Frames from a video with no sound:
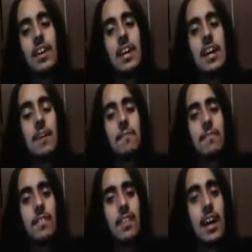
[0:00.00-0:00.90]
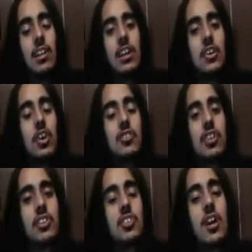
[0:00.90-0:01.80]
If not only you are
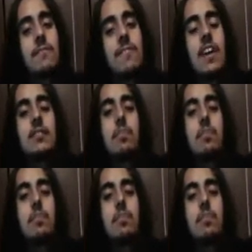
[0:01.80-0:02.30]
Drake and Josh fans,